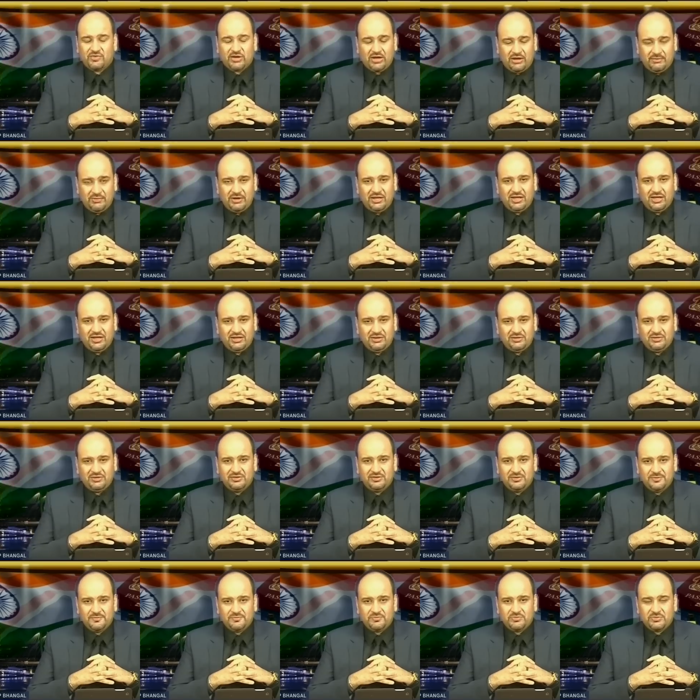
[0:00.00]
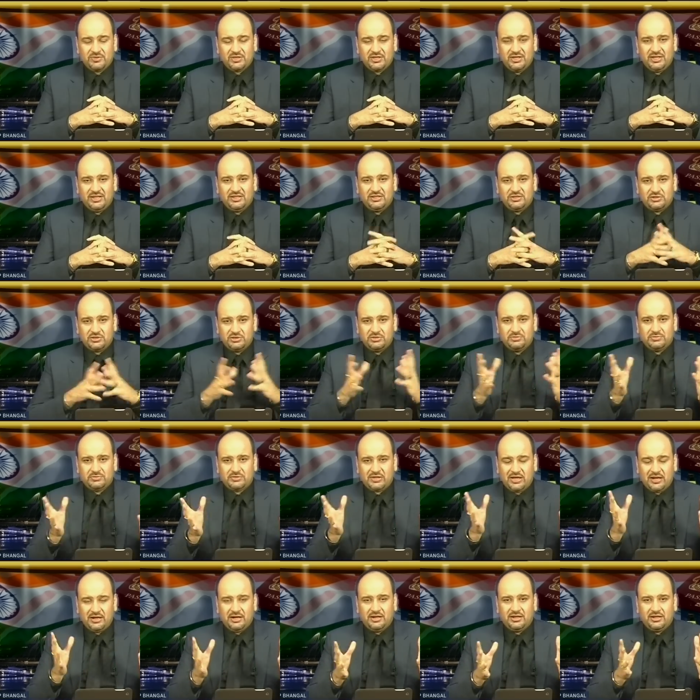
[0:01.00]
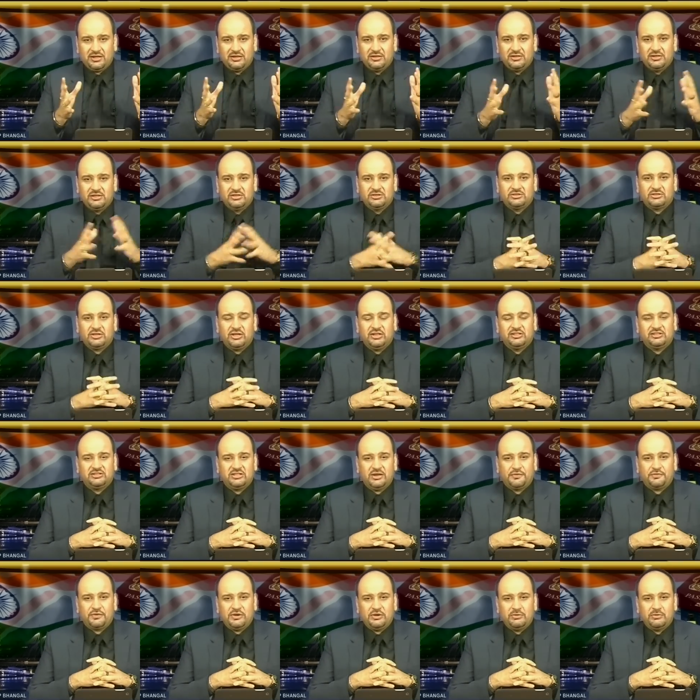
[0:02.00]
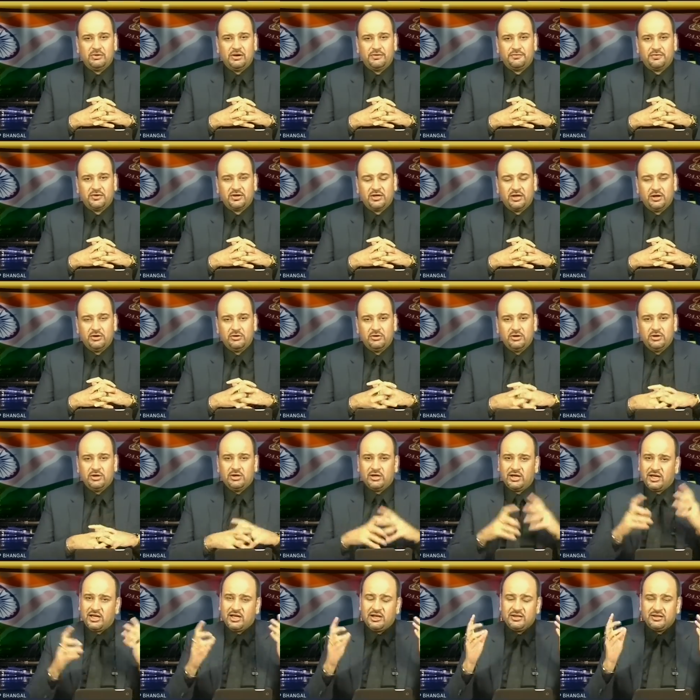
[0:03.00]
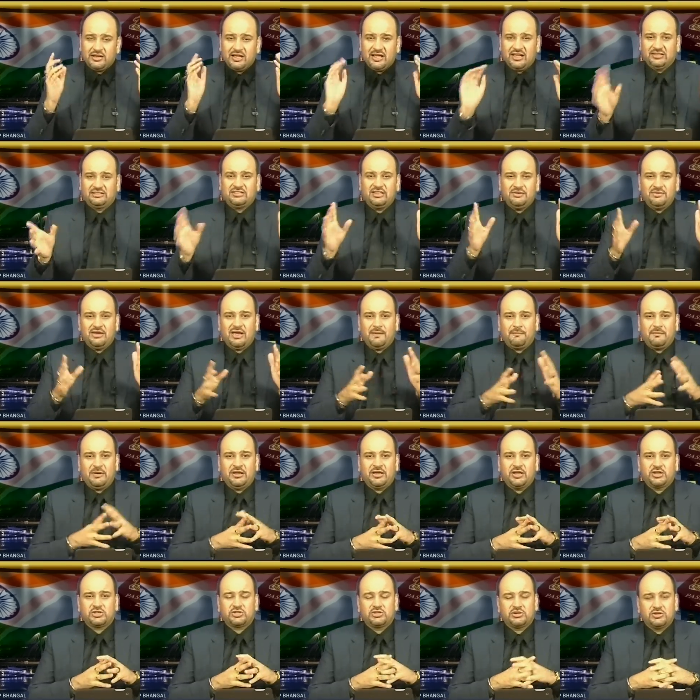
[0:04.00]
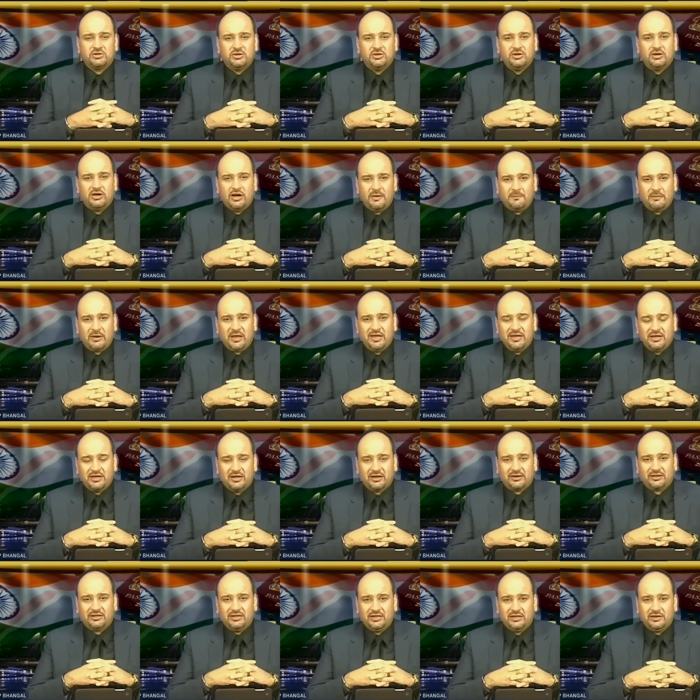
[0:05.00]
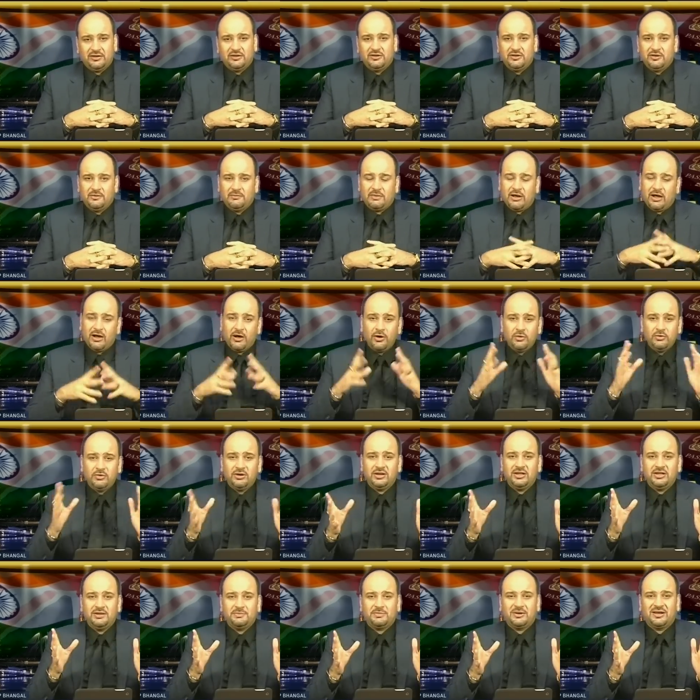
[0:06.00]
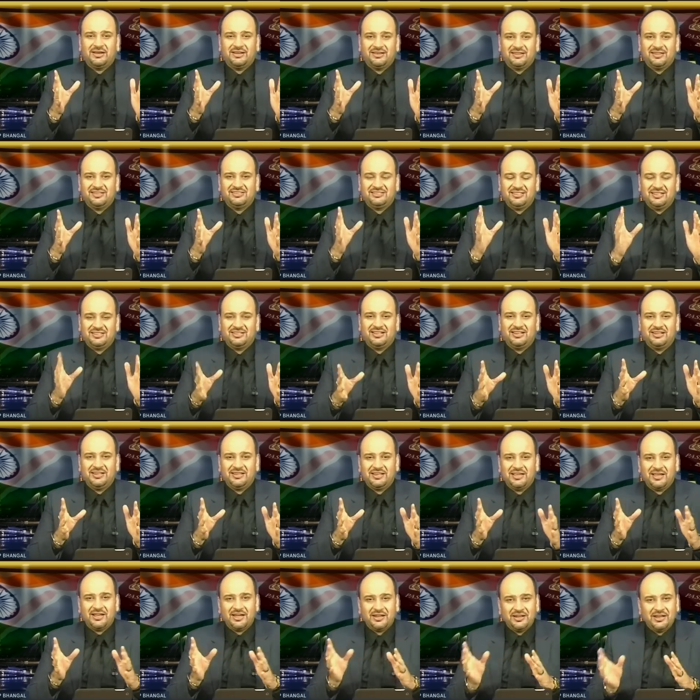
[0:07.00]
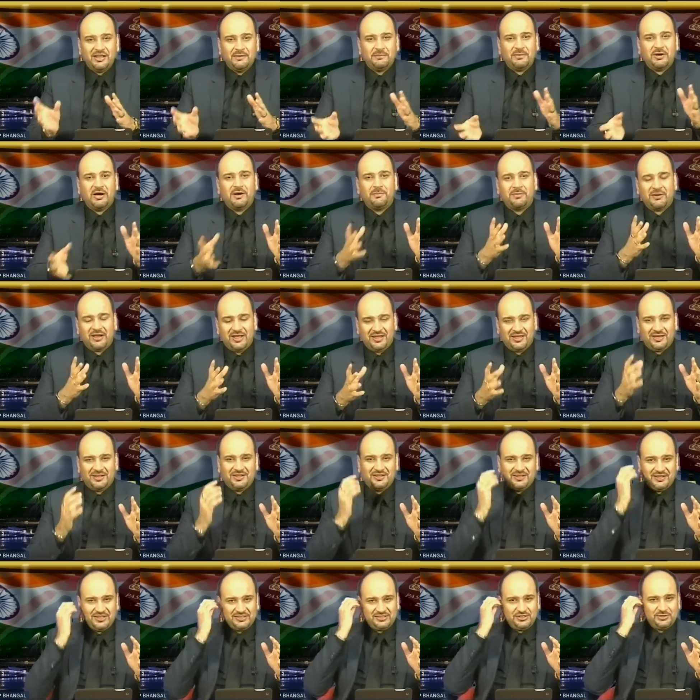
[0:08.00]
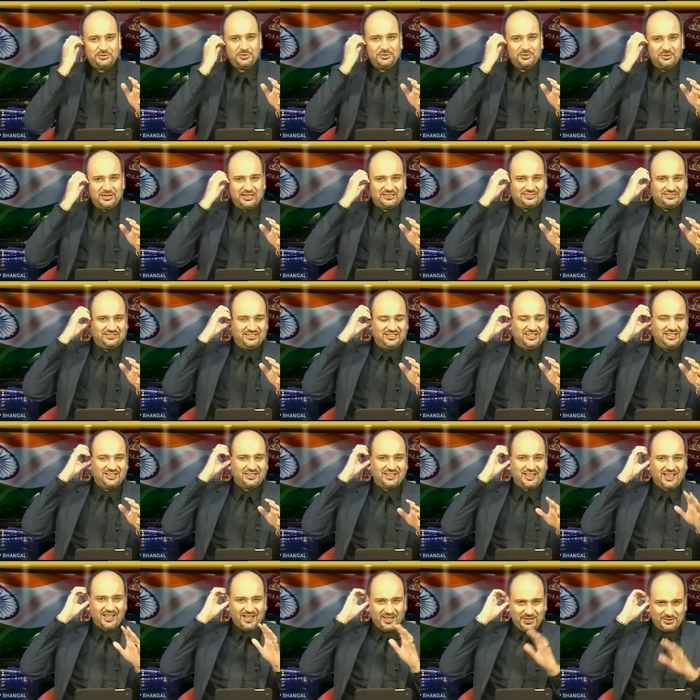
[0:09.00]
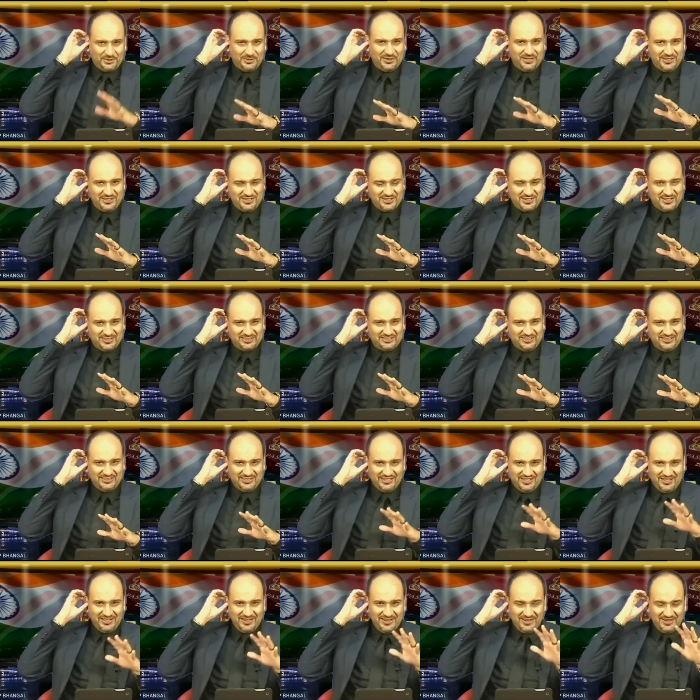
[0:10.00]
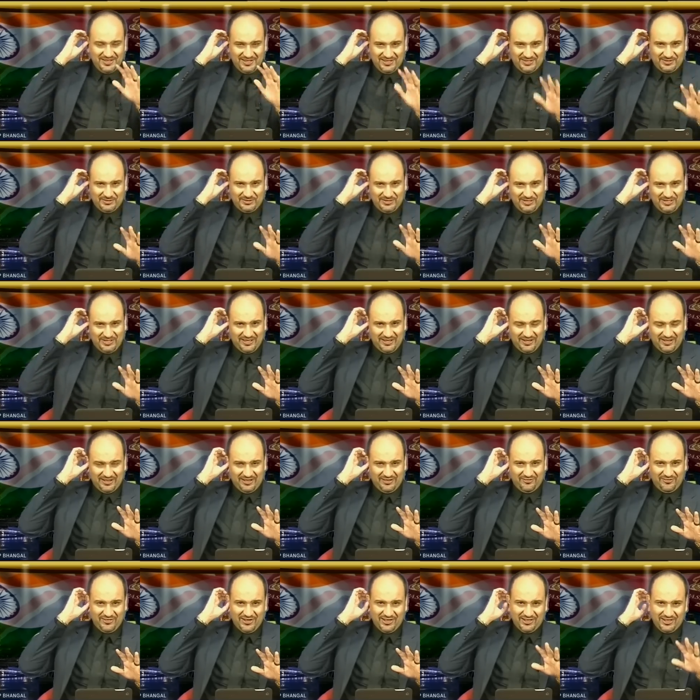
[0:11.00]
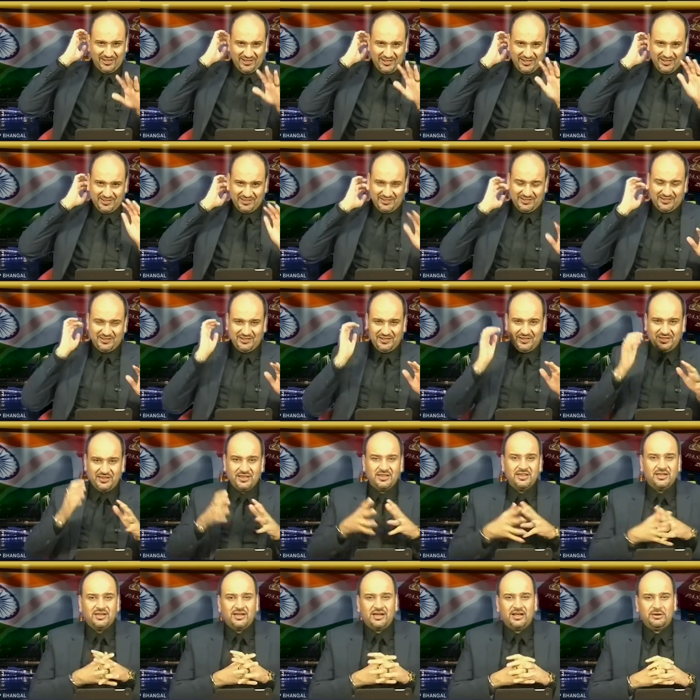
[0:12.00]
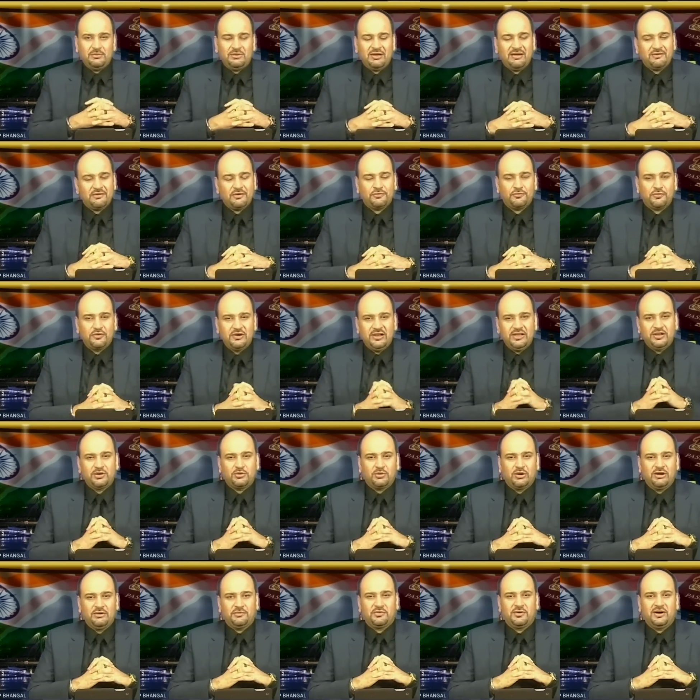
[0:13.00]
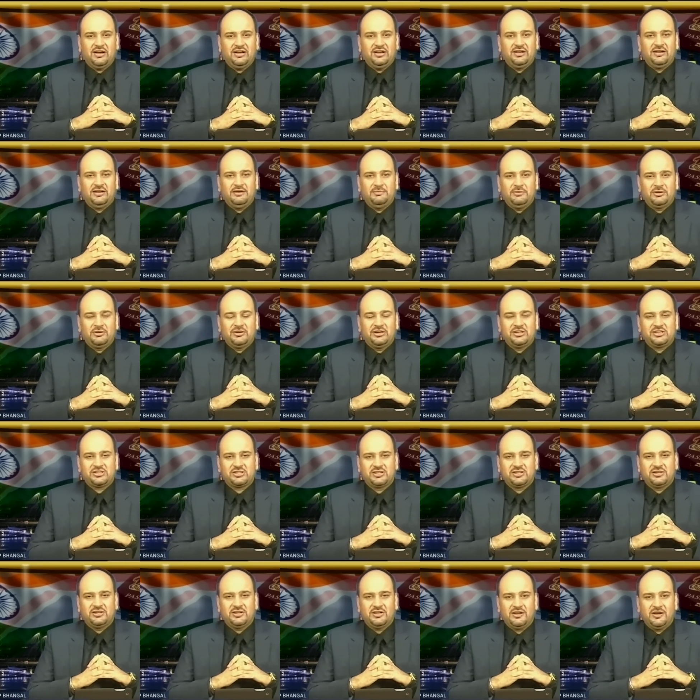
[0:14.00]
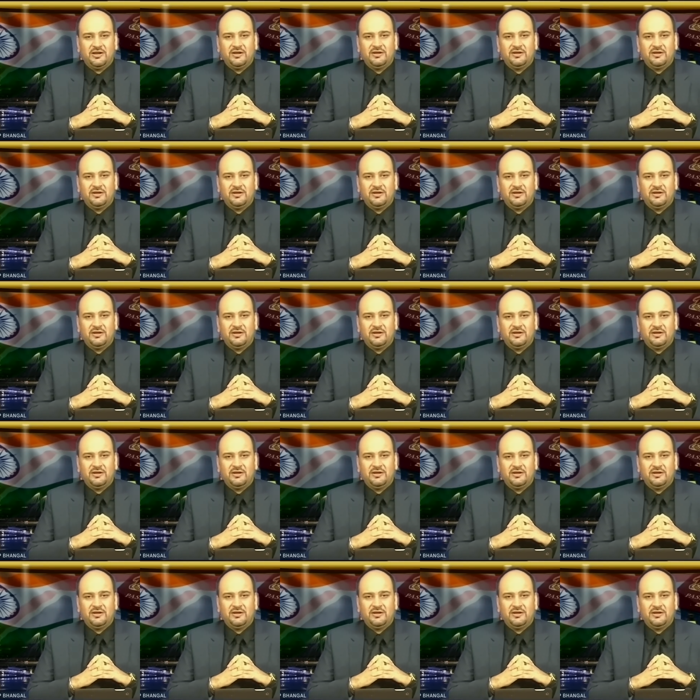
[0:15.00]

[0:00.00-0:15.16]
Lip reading: coming in into Canada. So it's definitely worth a go. And SEV application apply karde ha, but only pa assi edda nahi ke anne pa apply karde, assi tuhan dass deida ke aa tuhade chances ya aa tuhade karan da fayda hai ya nahi. And we have a fully qualified immigration